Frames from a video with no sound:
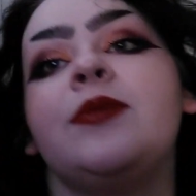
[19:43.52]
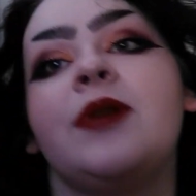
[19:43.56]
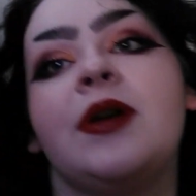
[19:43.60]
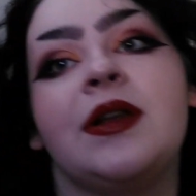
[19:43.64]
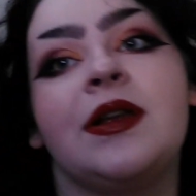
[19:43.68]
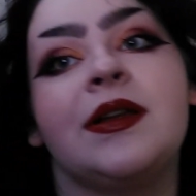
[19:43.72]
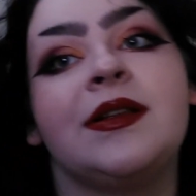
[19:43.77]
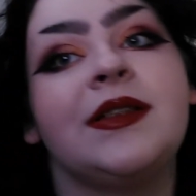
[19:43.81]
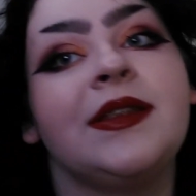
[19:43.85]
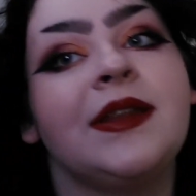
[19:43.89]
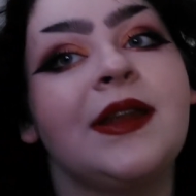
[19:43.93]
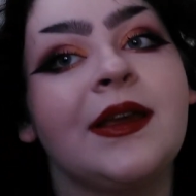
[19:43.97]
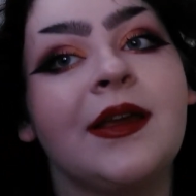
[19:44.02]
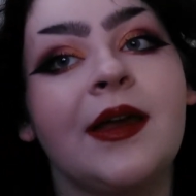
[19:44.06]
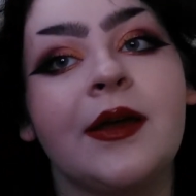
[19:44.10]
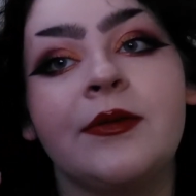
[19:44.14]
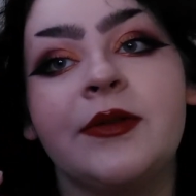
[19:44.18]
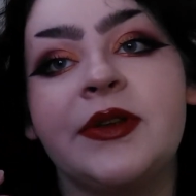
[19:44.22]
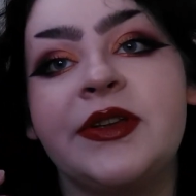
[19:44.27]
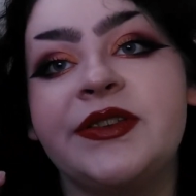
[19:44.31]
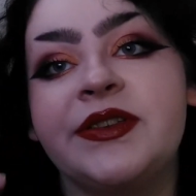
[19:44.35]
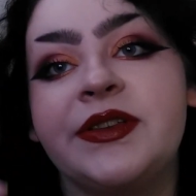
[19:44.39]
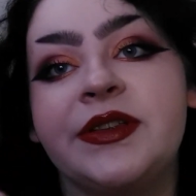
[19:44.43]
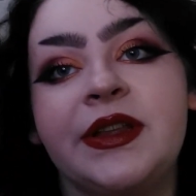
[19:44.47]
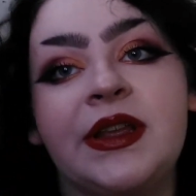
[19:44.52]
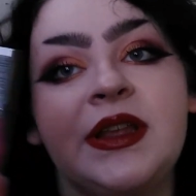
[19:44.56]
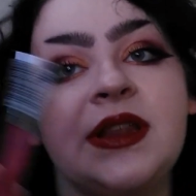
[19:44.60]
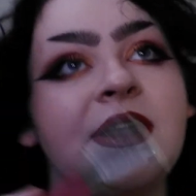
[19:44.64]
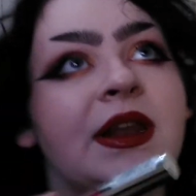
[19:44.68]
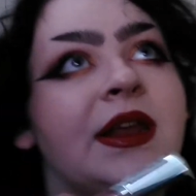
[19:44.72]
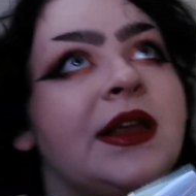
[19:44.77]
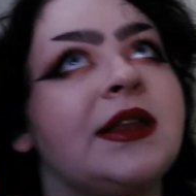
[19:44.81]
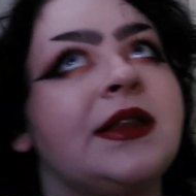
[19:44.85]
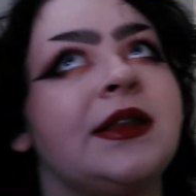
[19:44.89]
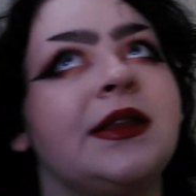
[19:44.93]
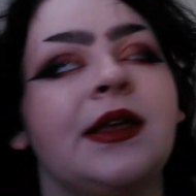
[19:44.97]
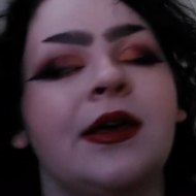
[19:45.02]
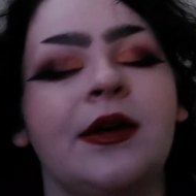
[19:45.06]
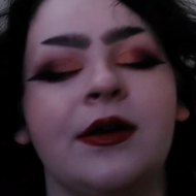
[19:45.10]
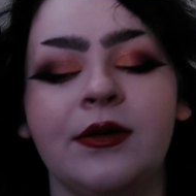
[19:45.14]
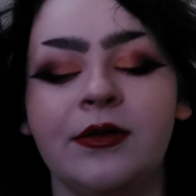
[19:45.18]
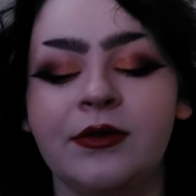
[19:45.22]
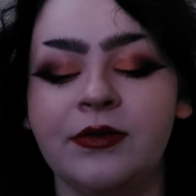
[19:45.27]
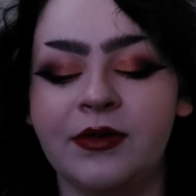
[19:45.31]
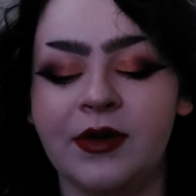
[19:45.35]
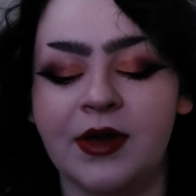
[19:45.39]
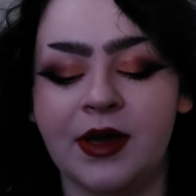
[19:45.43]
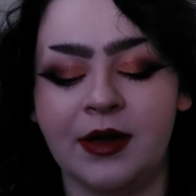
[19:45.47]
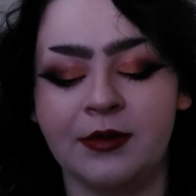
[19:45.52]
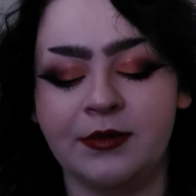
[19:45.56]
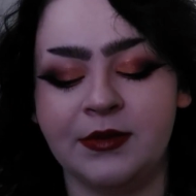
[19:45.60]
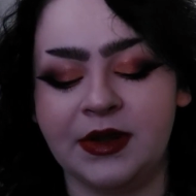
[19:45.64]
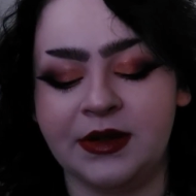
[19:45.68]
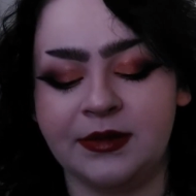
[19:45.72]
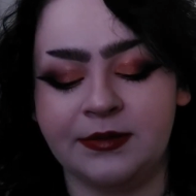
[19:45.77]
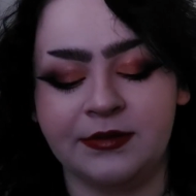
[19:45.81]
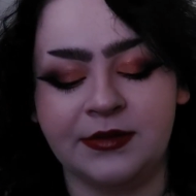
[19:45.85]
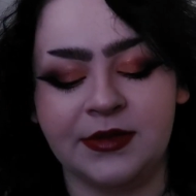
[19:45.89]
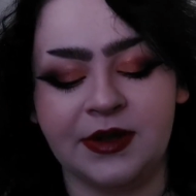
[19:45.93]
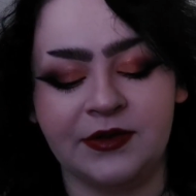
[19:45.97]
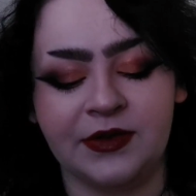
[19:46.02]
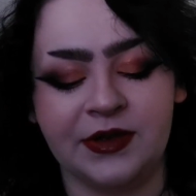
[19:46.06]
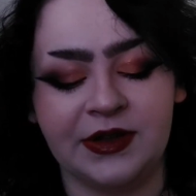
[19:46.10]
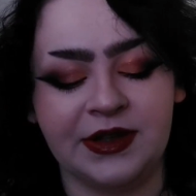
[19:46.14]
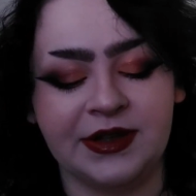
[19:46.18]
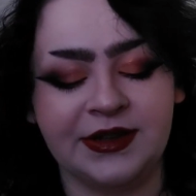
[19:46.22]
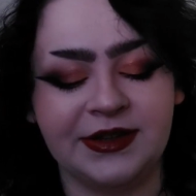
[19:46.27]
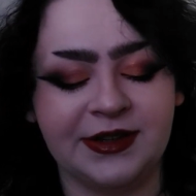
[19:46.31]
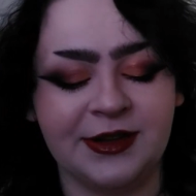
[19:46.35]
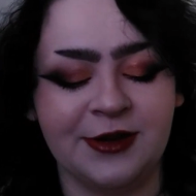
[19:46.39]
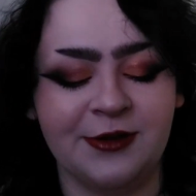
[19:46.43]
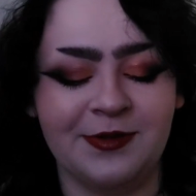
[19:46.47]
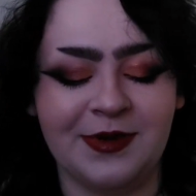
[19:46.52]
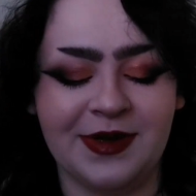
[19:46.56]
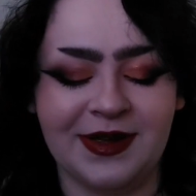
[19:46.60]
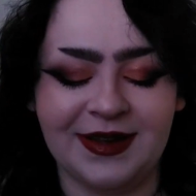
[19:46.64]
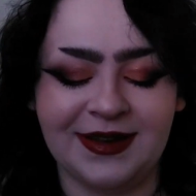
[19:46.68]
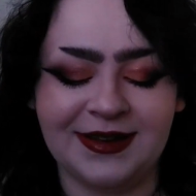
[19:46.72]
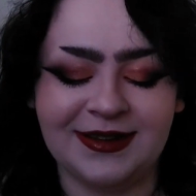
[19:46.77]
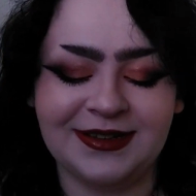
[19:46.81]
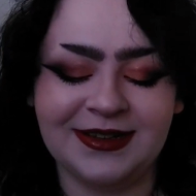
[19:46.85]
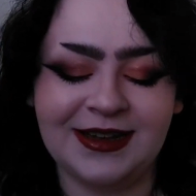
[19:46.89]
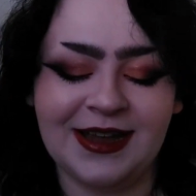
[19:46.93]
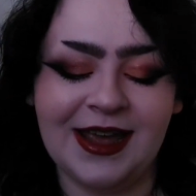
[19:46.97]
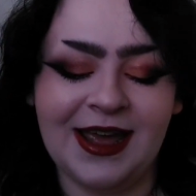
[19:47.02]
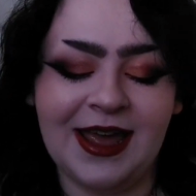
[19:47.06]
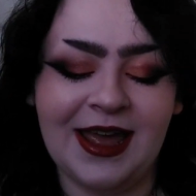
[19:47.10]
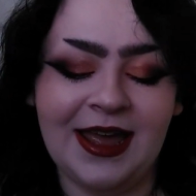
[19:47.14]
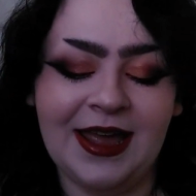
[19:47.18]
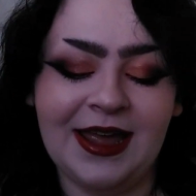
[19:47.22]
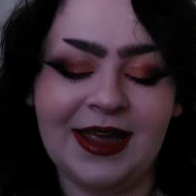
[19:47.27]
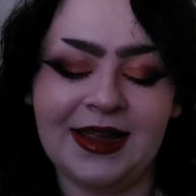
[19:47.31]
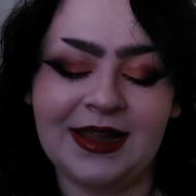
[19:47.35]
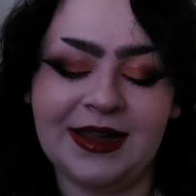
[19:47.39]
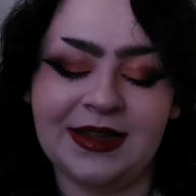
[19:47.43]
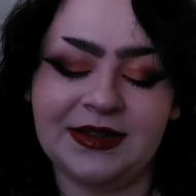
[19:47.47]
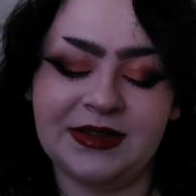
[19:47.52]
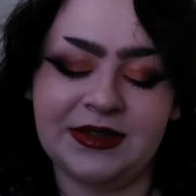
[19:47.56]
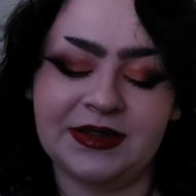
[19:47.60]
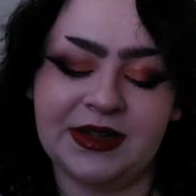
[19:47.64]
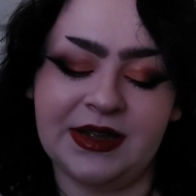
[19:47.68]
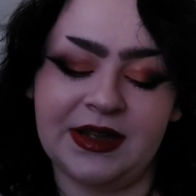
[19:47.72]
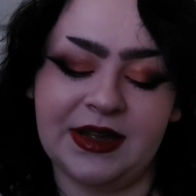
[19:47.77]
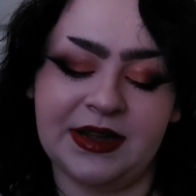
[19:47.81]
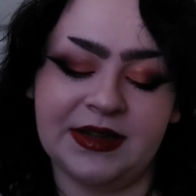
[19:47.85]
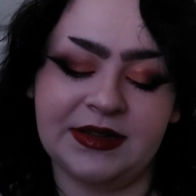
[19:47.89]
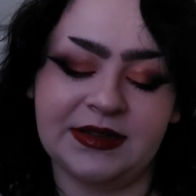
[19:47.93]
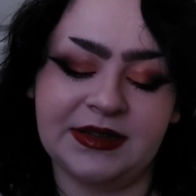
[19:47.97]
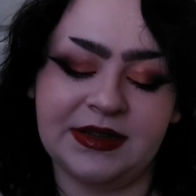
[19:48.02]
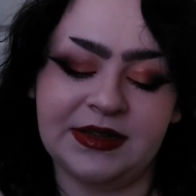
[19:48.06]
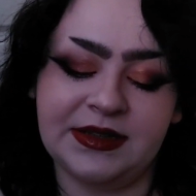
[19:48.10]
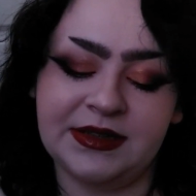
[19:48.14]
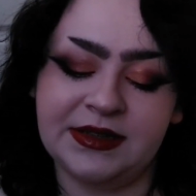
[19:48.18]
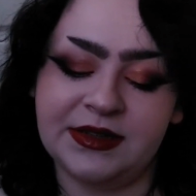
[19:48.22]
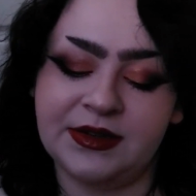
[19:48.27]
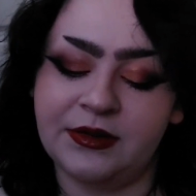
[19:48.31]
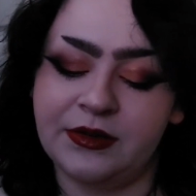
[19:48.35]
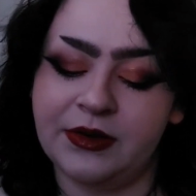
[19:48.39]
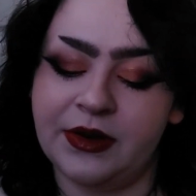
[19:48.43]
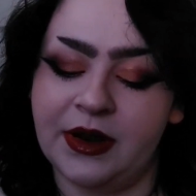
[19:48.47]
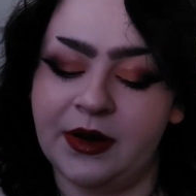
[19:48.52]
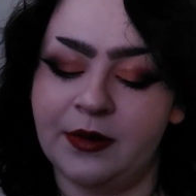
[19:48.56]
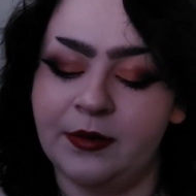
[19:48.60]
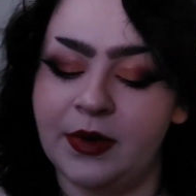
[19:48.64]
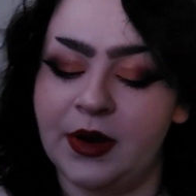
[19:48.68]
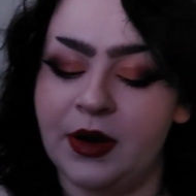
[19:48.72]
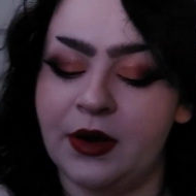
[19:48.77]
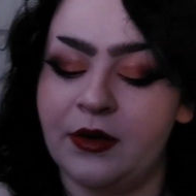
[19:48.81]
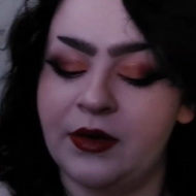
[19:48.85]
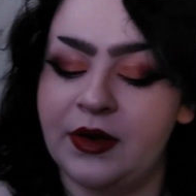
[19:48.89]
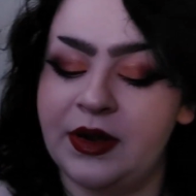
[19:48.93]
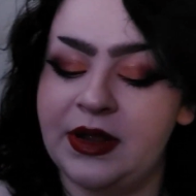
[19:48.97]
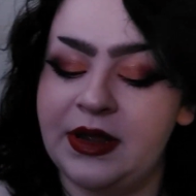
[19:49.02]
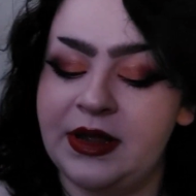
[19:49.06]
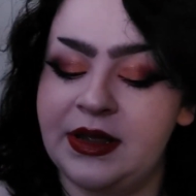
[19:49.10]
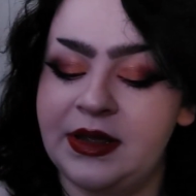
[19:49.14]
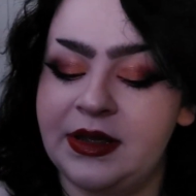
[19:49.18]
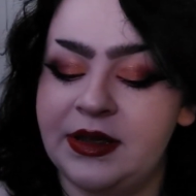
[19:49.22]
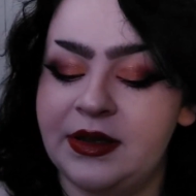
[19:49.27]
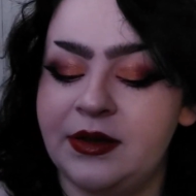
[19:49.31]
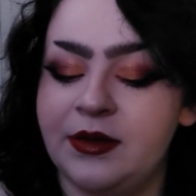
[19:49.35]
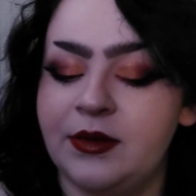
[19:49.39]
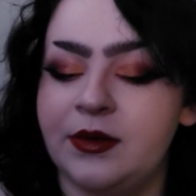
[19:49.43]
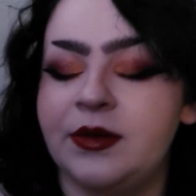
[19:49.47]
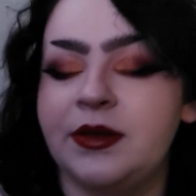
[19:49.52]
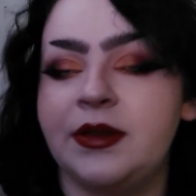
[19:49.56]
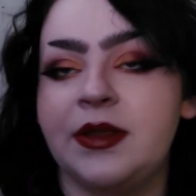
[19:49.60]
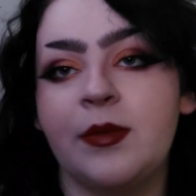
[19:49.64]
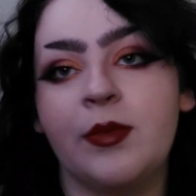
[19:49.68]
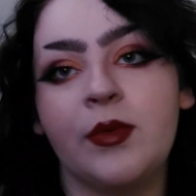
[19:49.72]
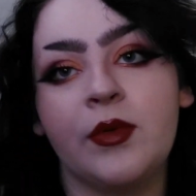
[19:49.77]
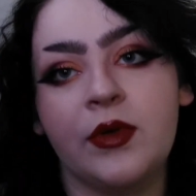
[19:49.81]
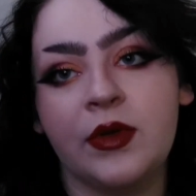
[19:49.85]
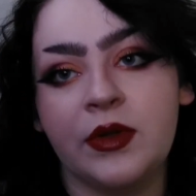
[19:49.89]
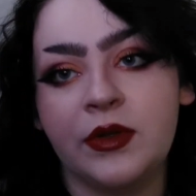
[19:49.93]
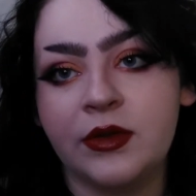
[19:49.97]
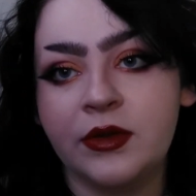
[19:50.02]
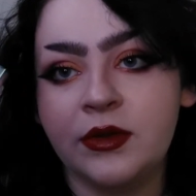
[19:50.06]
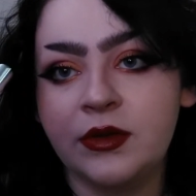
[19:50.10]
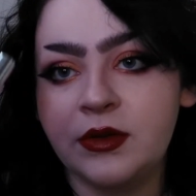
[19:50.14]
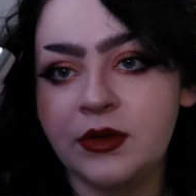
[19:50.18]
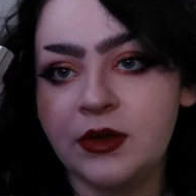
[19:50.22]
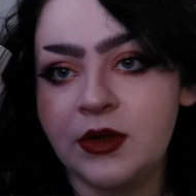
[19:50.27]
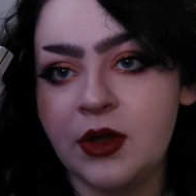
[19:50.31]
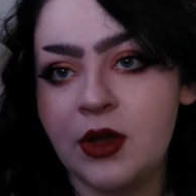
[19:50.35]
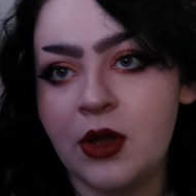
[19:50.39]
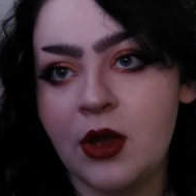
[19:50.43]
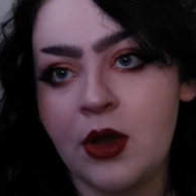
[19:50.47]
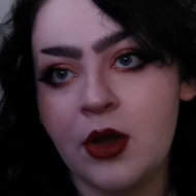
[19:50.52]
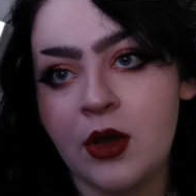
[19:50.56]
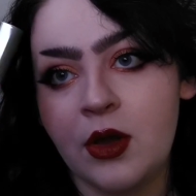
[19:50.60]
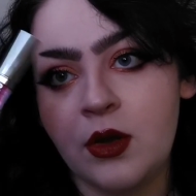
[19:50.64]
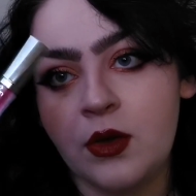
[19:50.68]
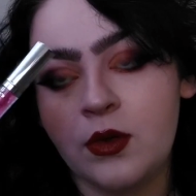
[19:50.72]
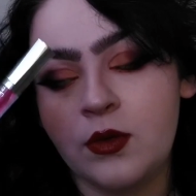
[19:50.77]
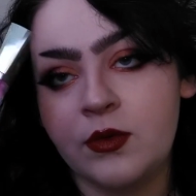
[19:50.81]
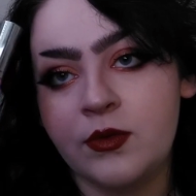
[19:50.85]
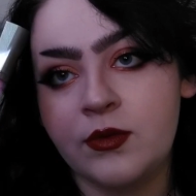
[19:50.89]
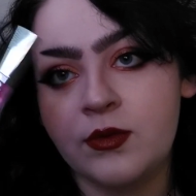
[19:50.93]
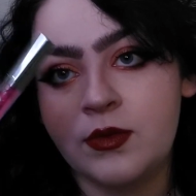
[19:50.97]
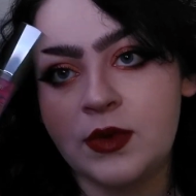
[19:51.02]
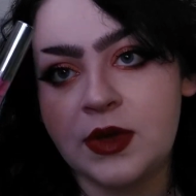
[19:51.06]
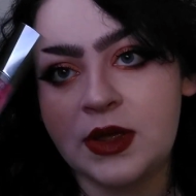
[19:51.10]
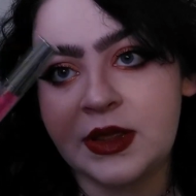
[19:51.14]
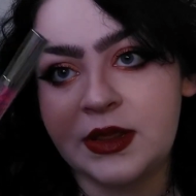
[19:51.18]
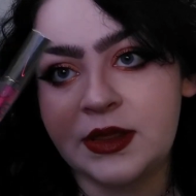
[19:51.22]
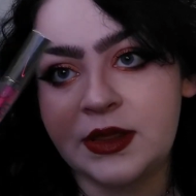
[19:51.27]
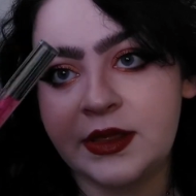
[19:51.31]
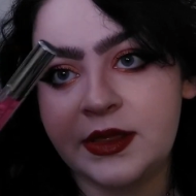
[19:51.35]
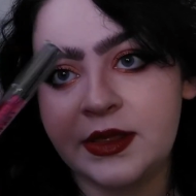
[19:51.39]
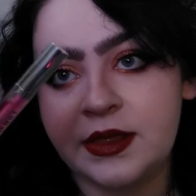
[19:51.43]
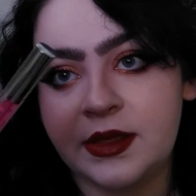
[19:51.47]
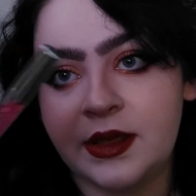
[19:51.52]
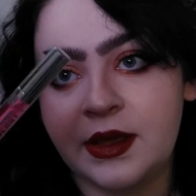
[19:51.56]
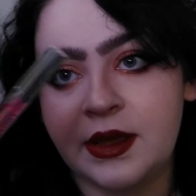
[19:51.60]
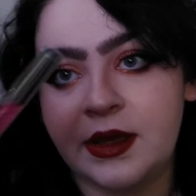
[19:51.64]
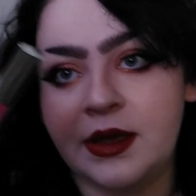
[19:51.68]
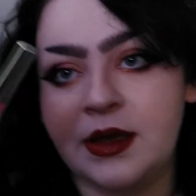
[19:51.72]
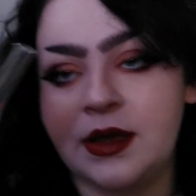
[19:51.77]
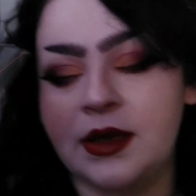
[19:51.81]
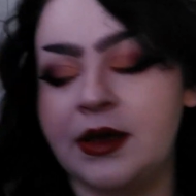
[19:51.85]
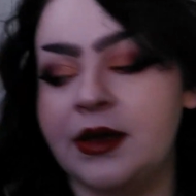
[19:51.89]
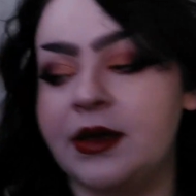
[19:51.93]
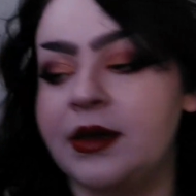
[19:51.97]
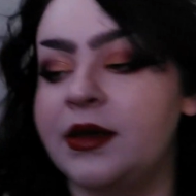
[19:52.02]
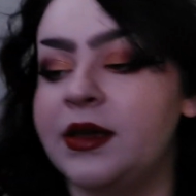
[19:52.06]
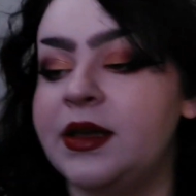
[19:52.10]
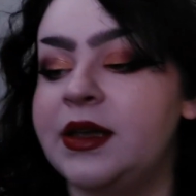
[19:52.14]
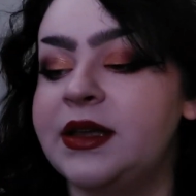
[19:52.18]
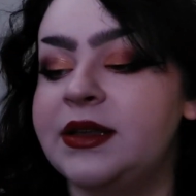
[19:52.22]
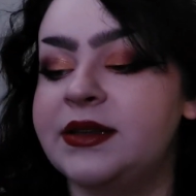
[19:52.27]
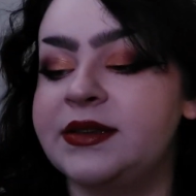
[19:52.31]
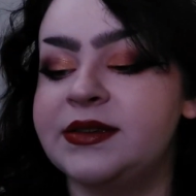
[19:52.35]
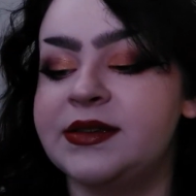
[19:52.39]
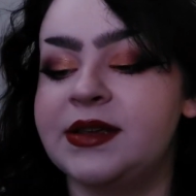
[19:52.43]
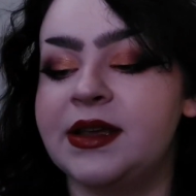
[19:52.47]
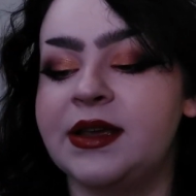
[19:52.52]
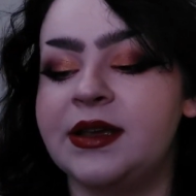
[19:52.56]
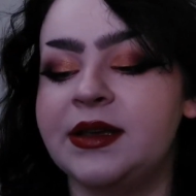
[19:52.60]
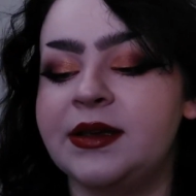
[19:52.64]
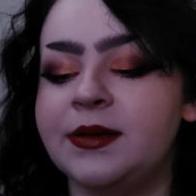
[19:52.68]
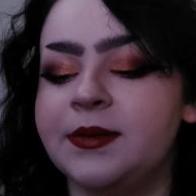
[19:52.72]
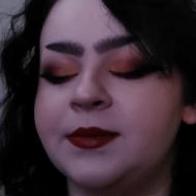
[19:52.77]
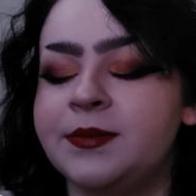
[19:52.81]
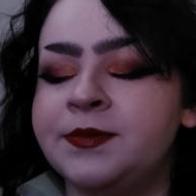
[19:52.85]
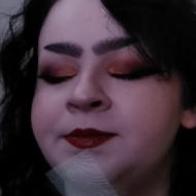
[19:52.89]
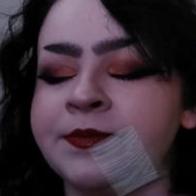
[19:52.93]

product that I got recently that I love. I'm like loving it so much. It's the Essence Cranberry Lip Oil with, it's like